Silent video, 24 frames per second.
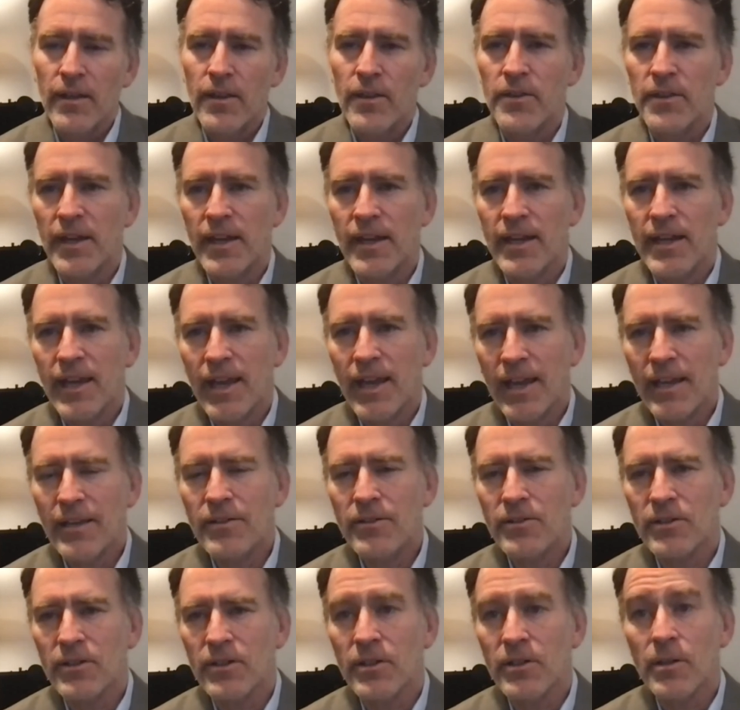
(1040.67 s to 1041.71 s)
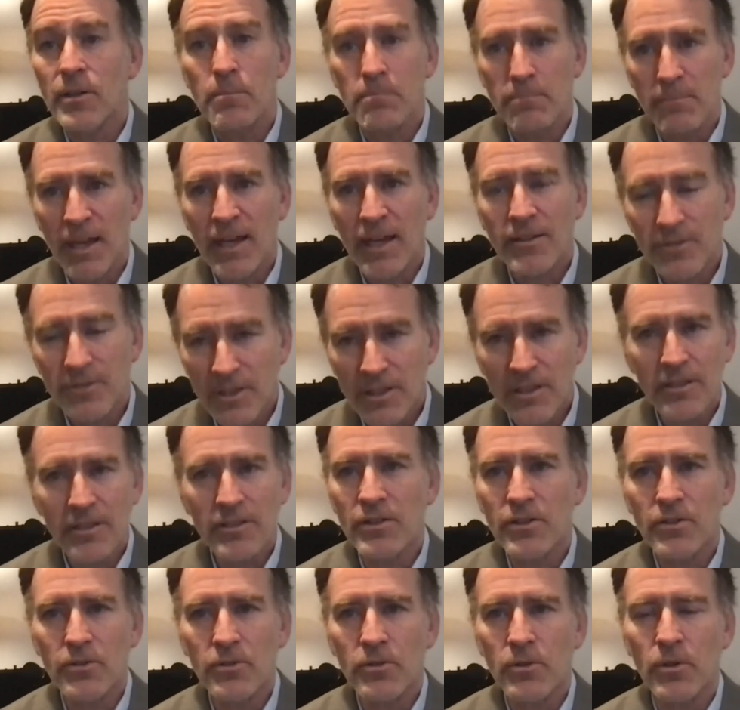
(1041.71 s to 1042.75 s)
They entered Mexican
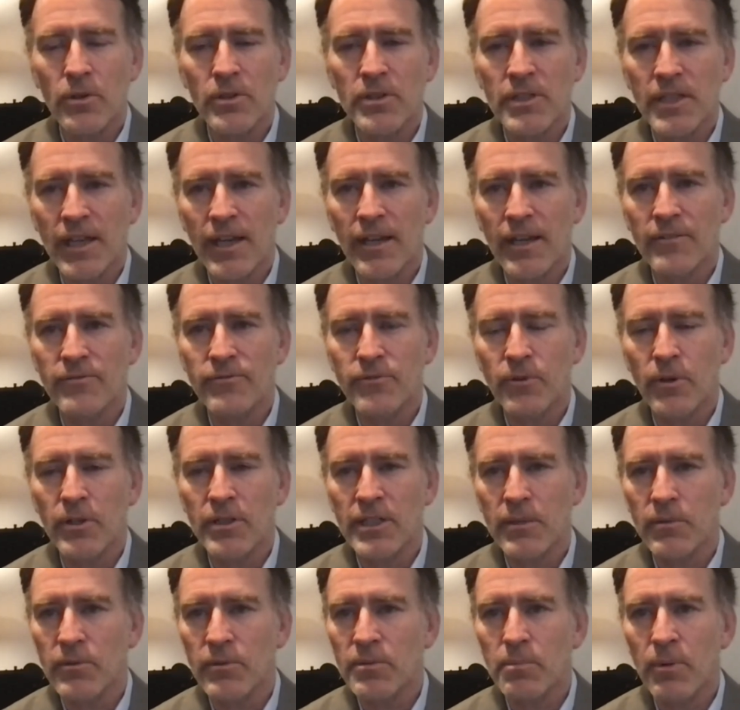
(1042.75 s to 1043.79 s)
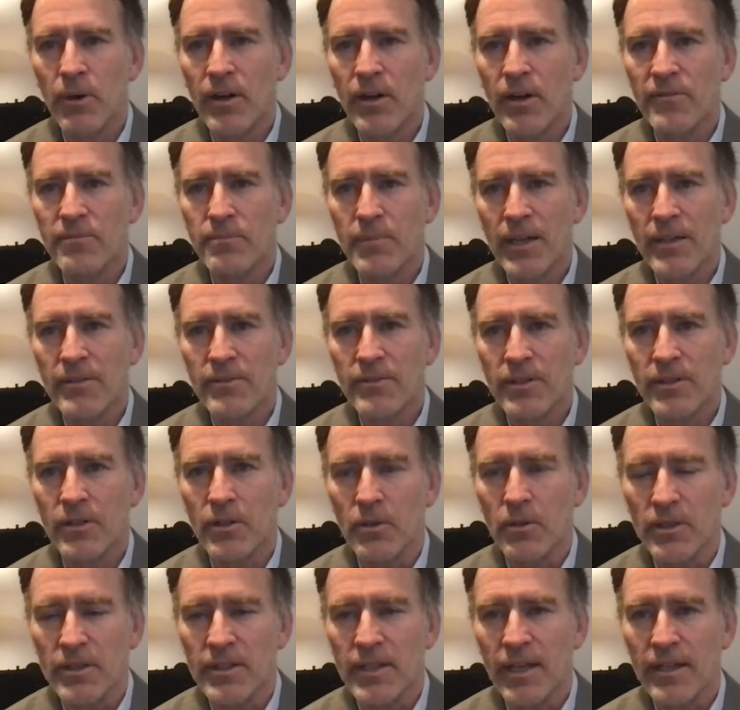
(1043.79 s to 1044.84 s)
controlled California, it was part of
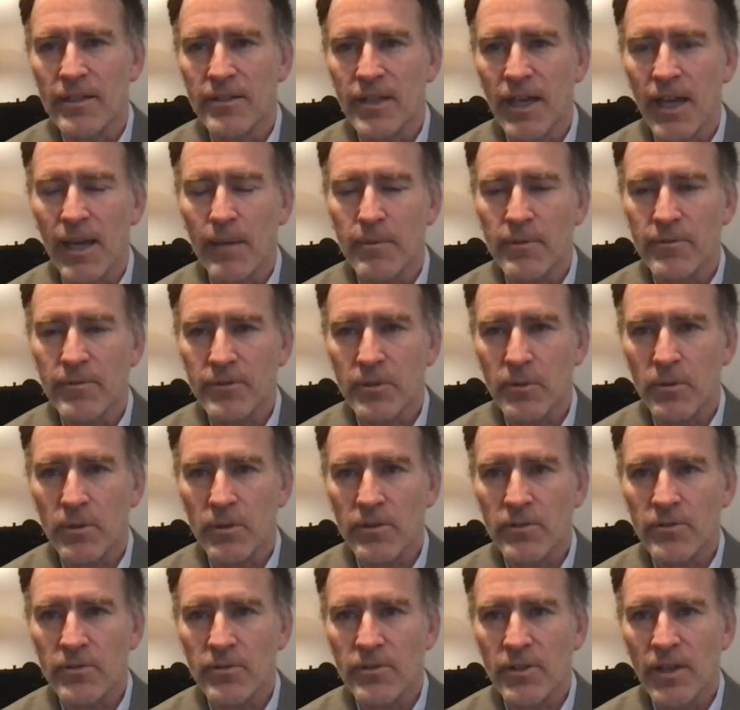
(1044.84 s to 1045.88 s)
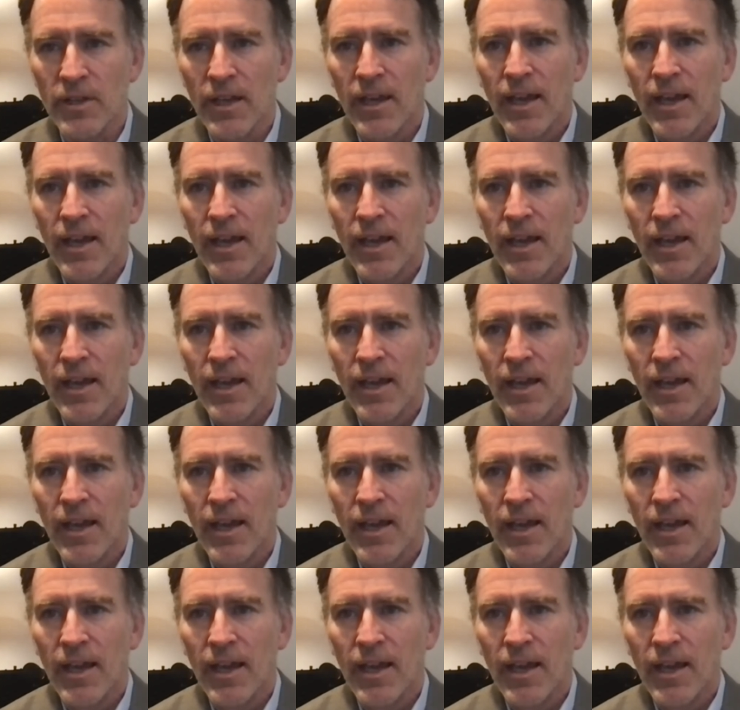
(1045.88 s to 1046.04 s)
Mexico at that time, of course,